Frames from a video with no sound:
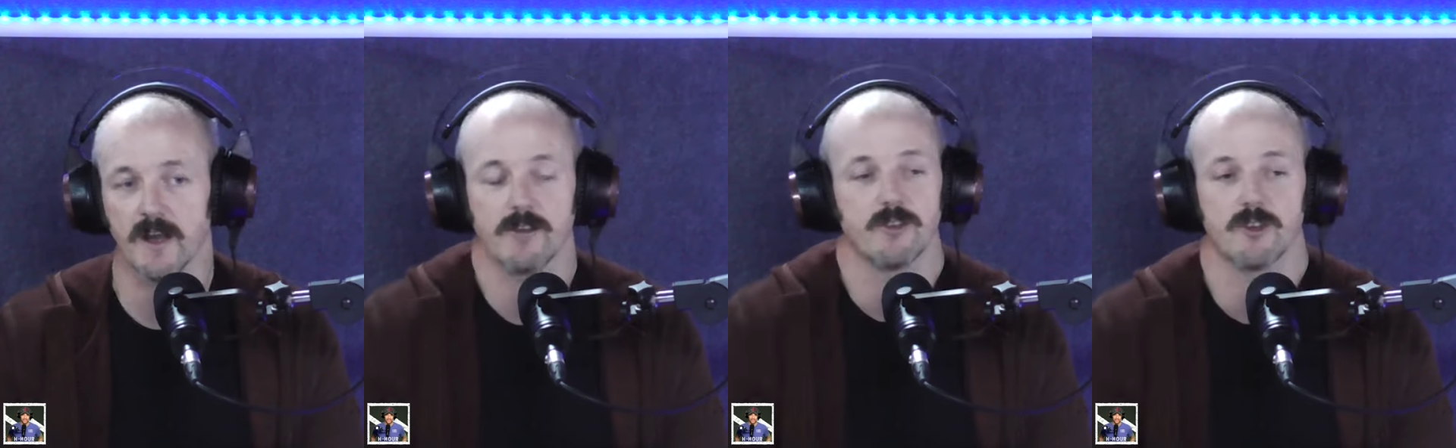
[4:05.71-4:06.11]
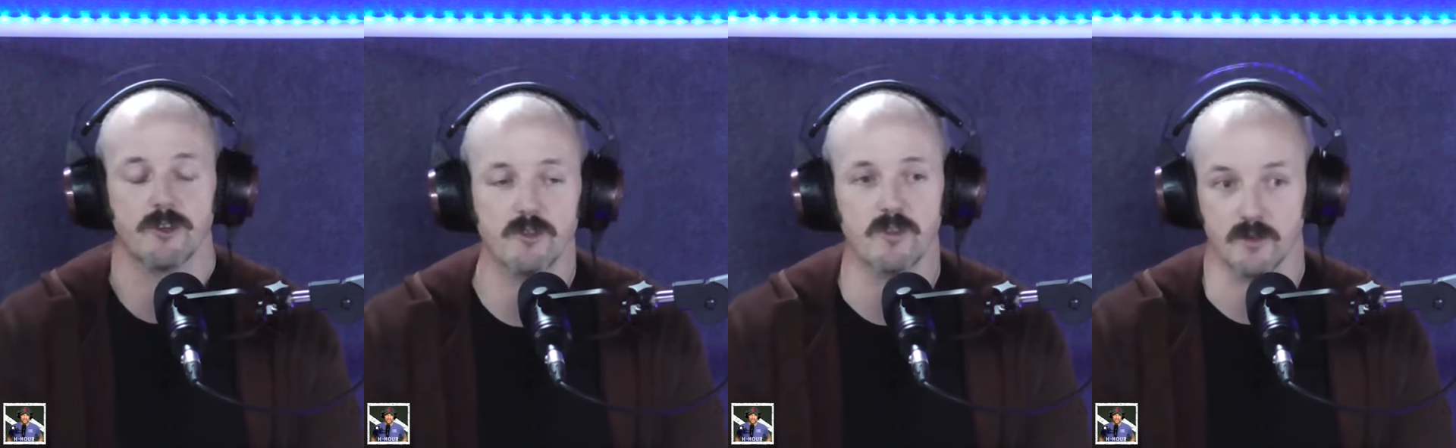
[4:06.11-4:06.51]

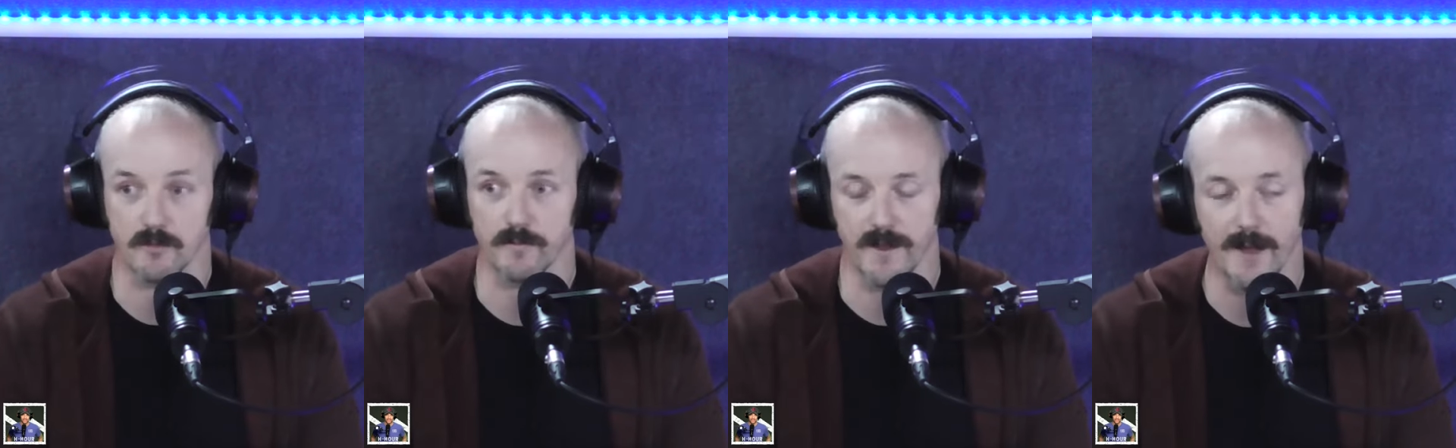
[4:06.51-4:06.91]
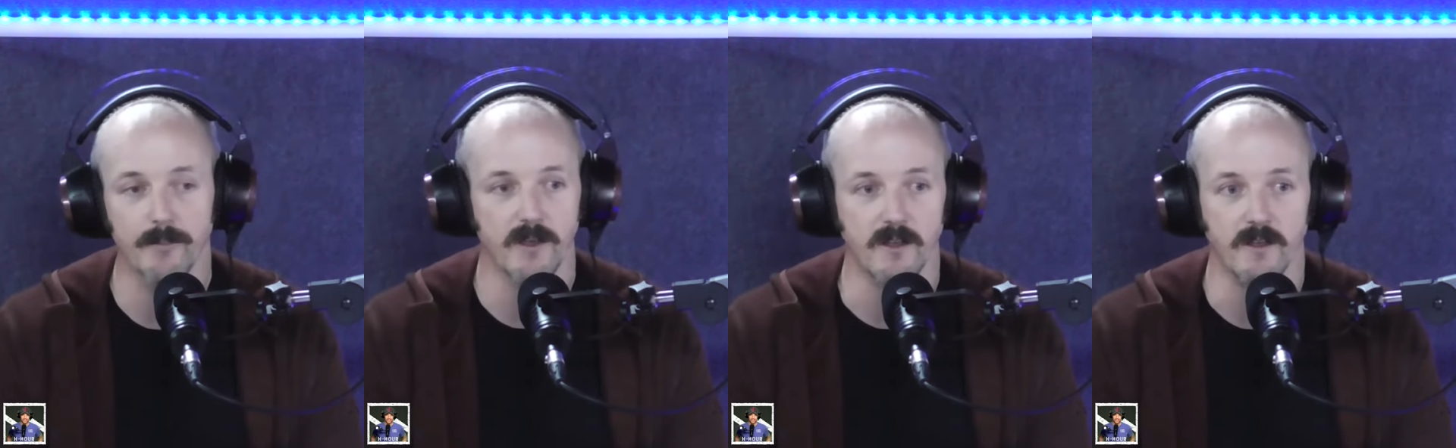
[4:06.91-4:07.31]
Institutions are just
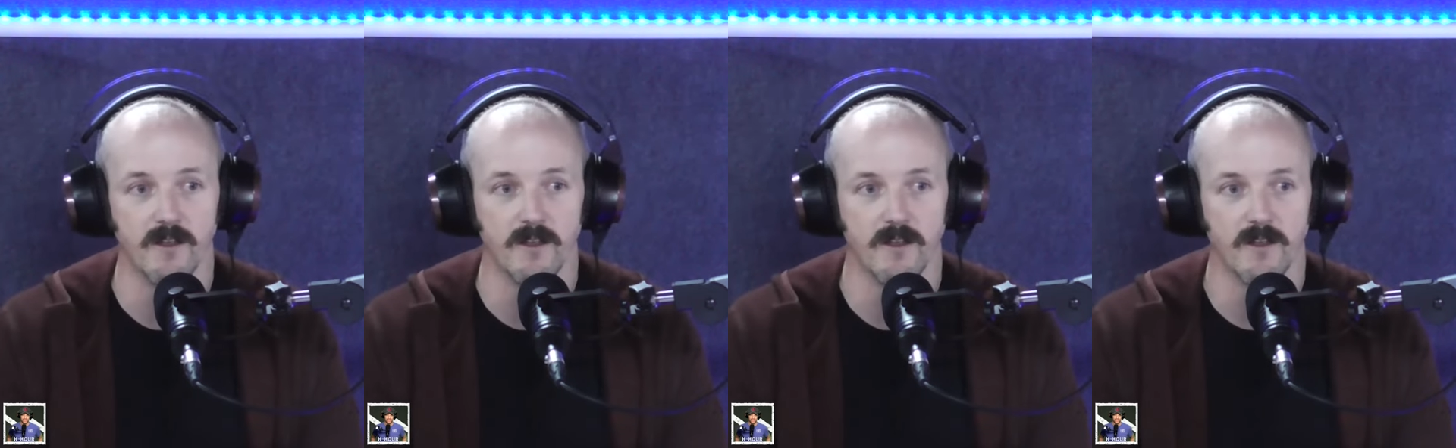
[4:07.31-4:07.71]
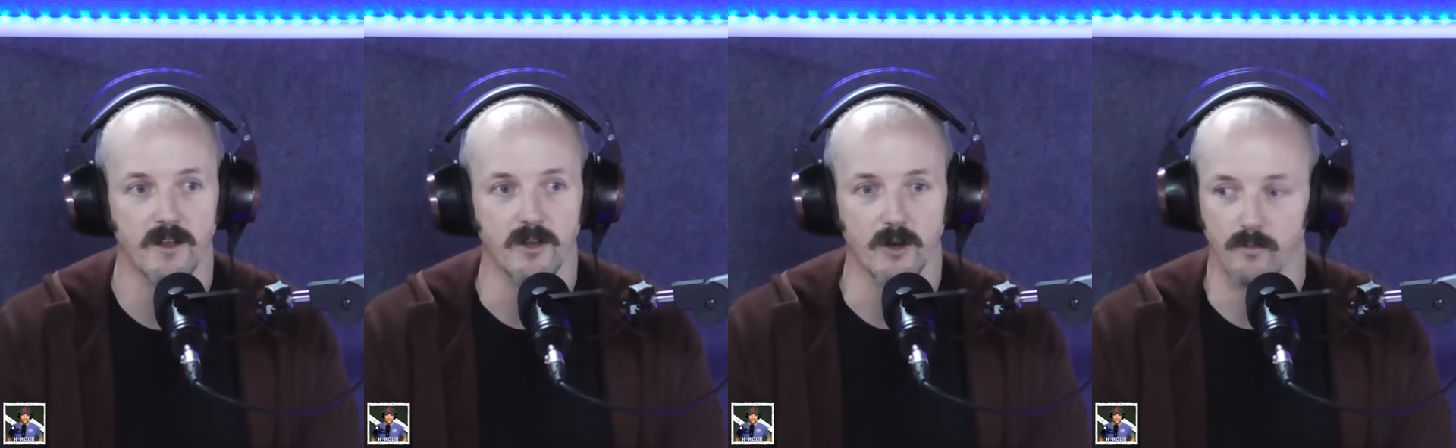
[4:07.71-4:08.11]
flapping
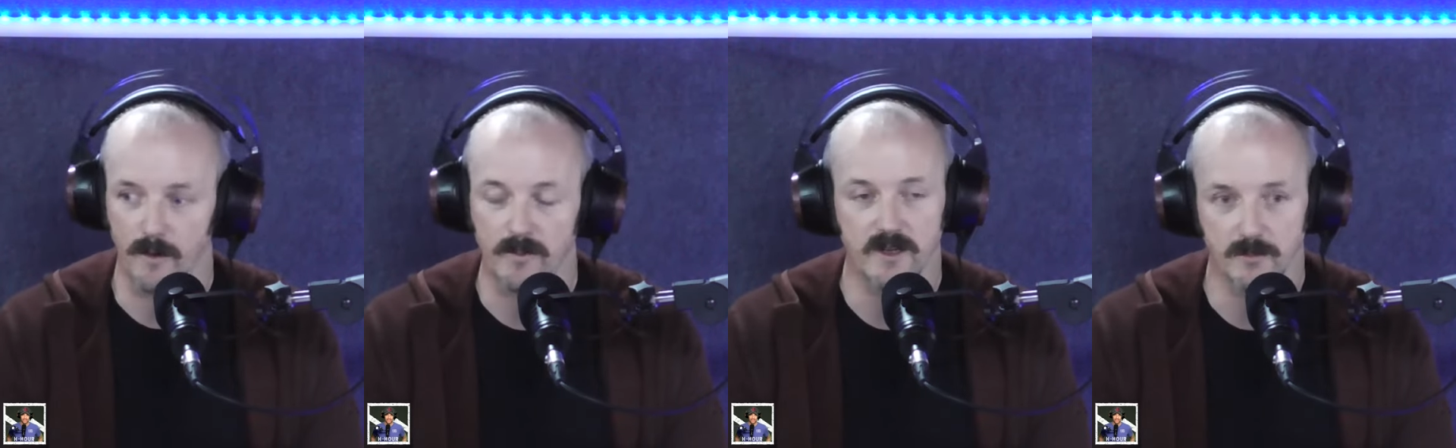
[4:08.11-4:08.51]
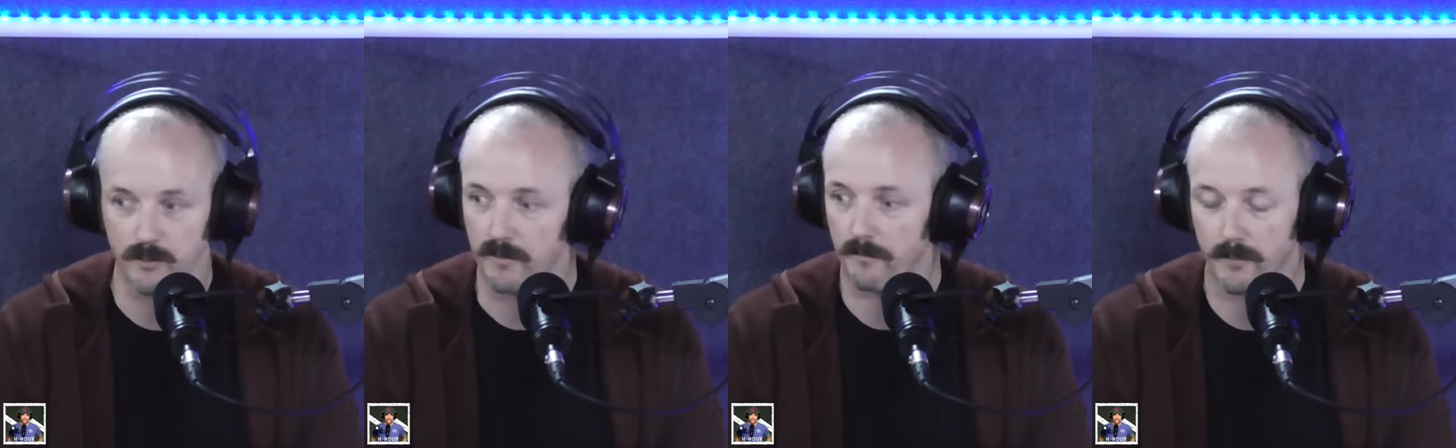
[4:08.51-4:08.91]
and going right. We need to
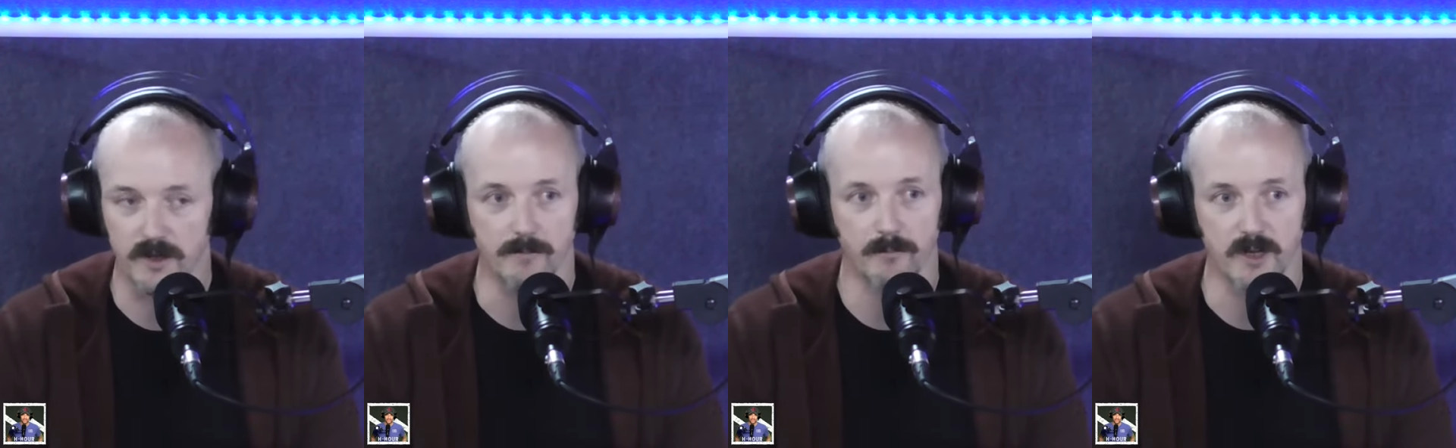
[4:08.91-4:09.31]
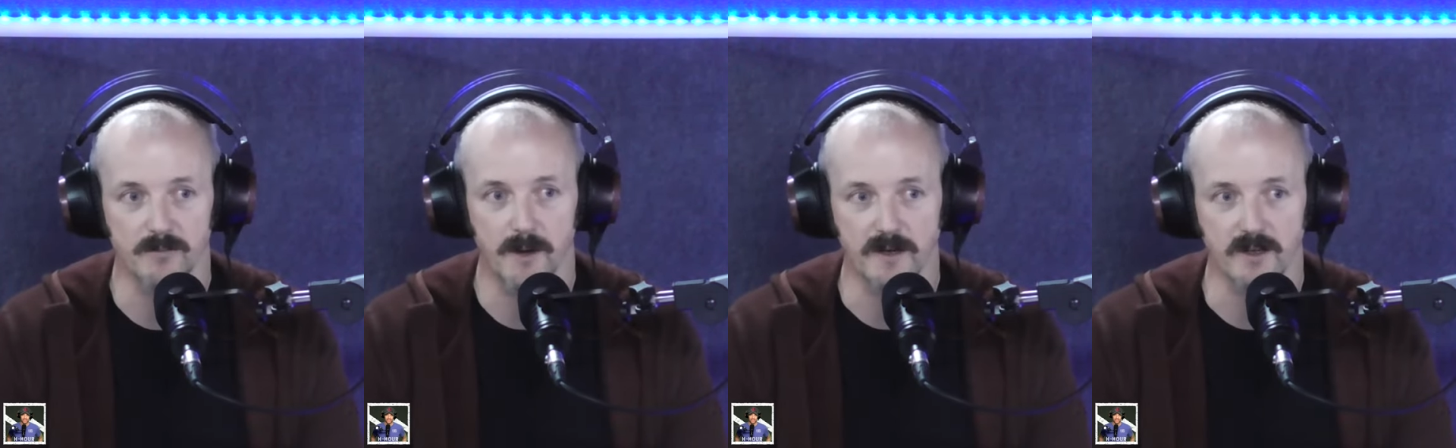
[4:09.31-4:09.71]
put put it put
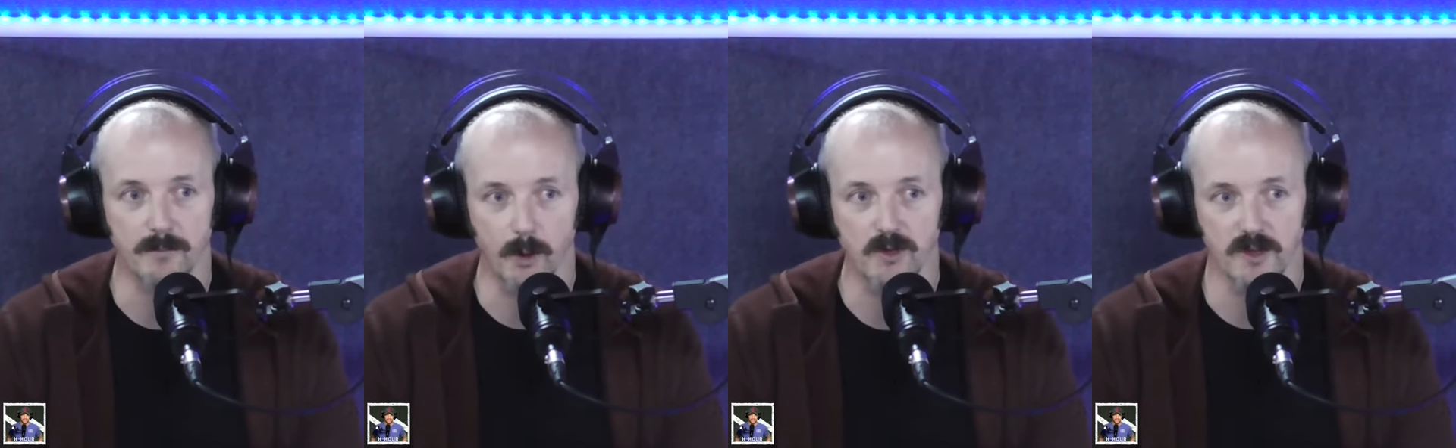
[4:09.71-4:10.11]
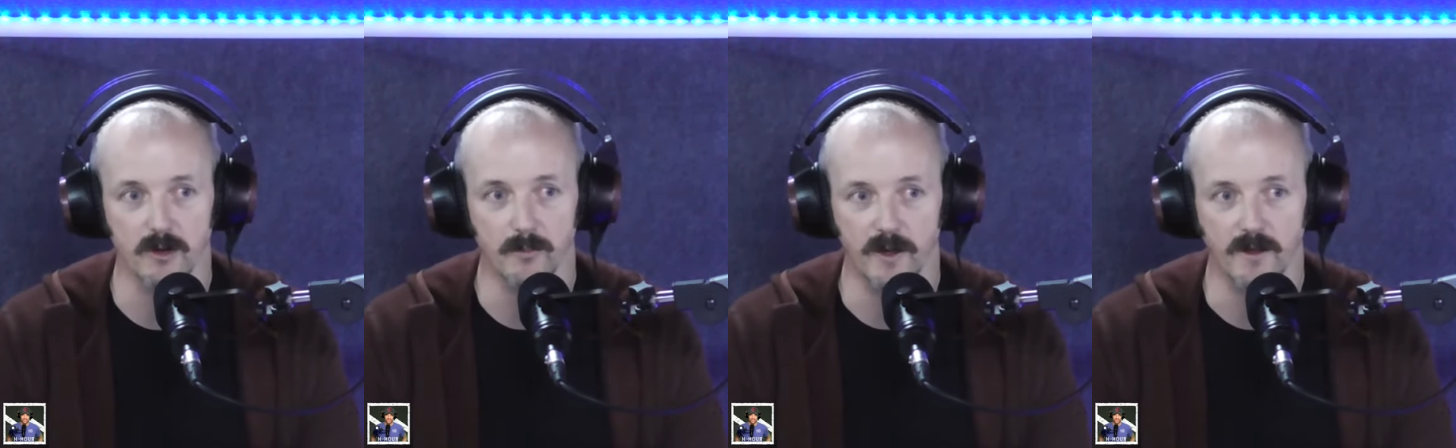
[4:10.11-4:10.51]
this back in its box a
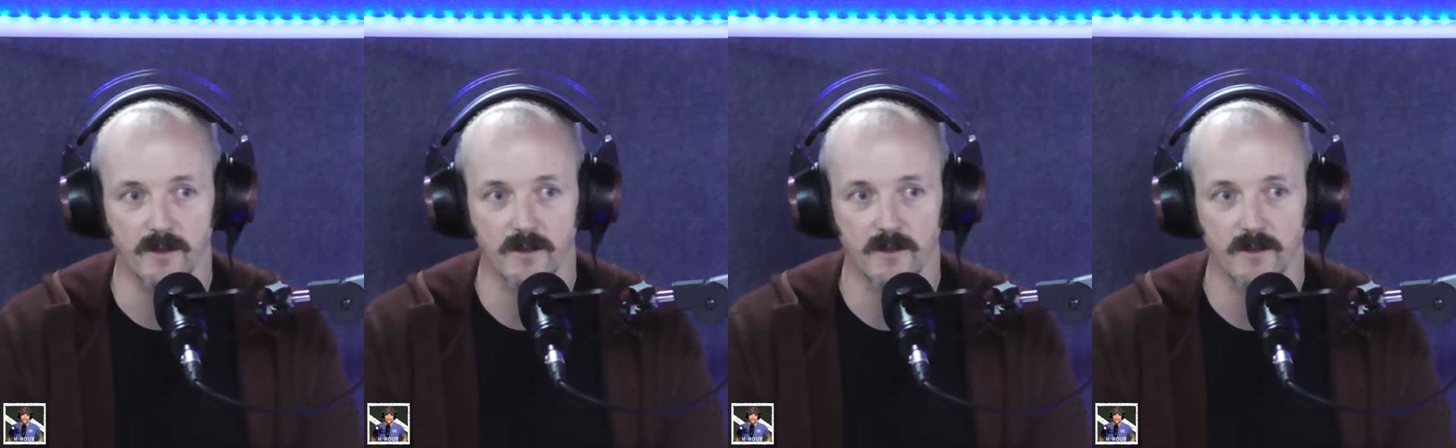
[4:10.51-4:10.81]
little bit.